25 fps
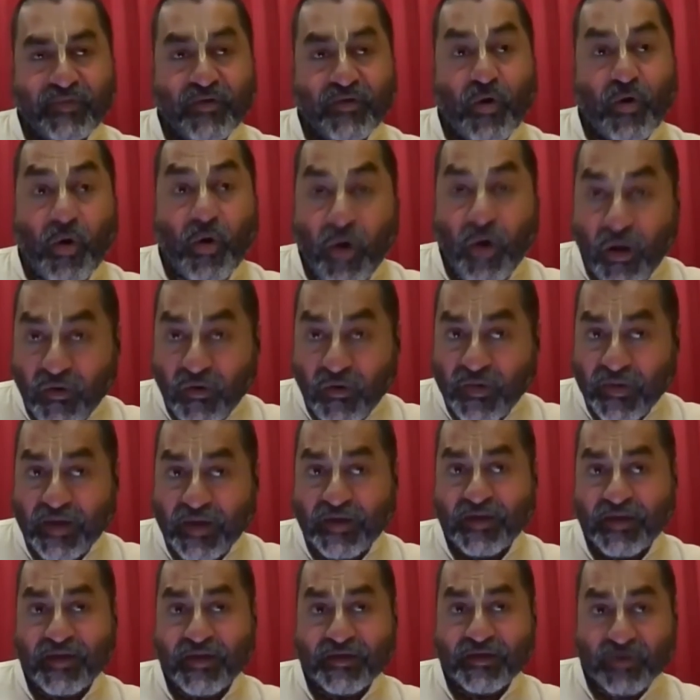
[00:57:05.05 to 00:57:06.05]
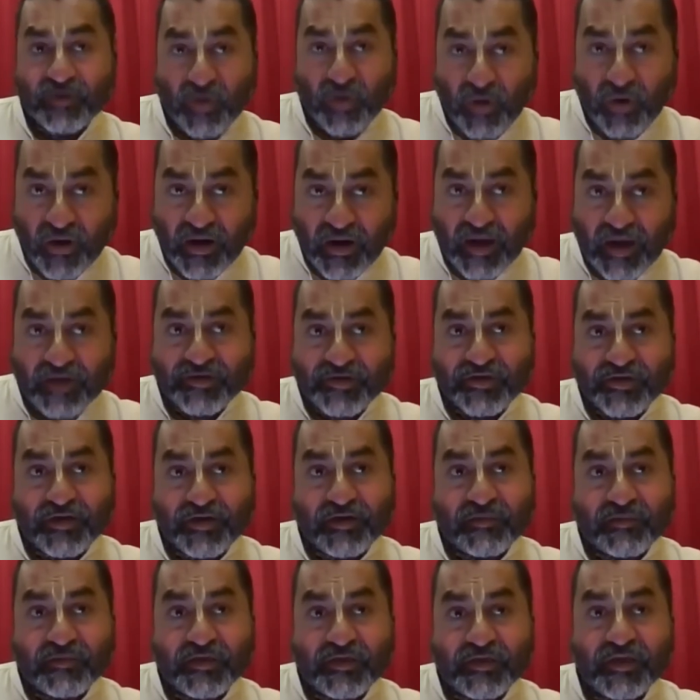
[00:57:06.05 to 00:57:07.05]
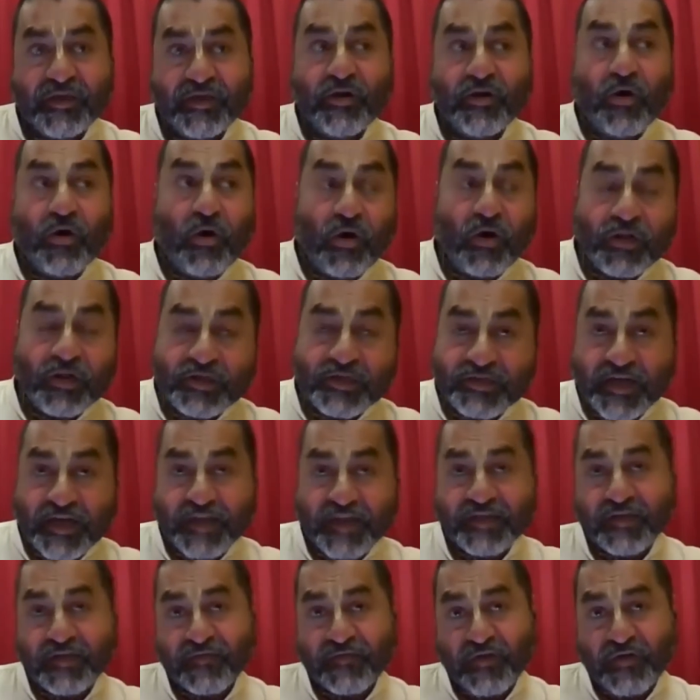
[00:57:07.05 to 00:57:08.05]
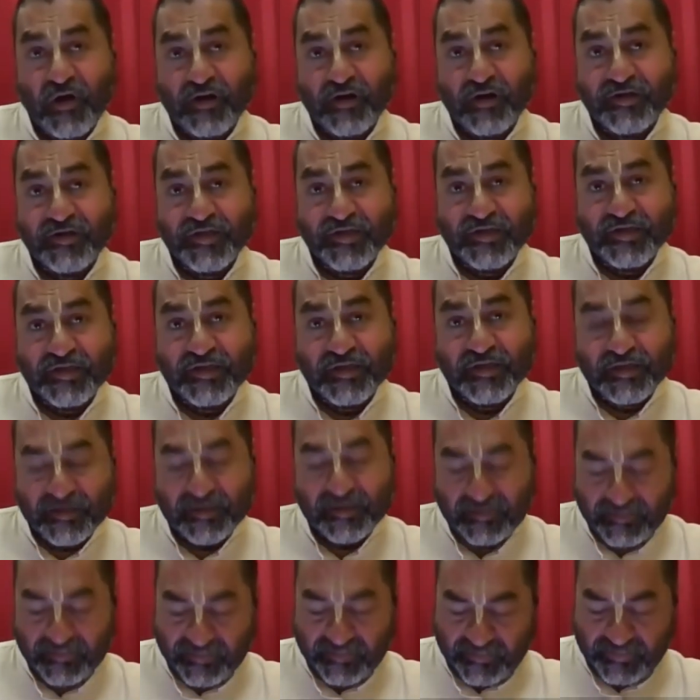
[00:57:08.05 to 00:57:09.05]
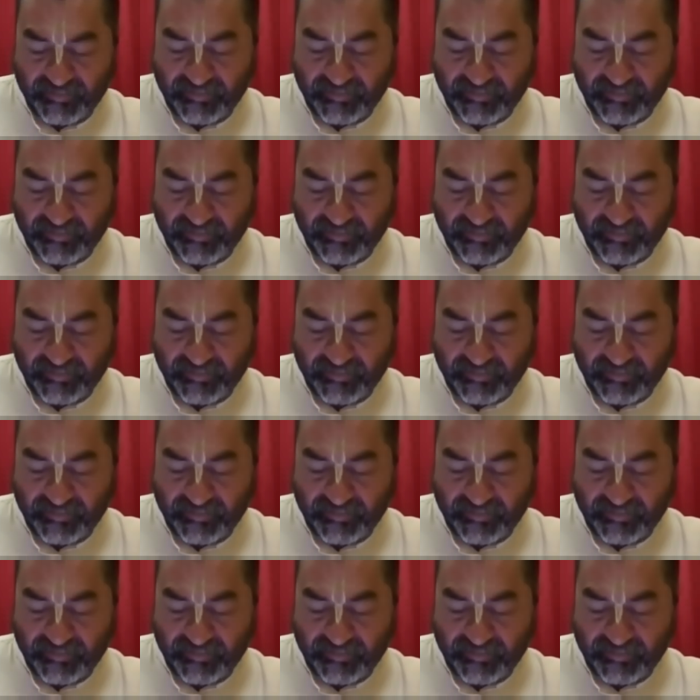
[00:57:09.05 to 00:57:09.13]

all varnas, all ashrams, all states of consciousness.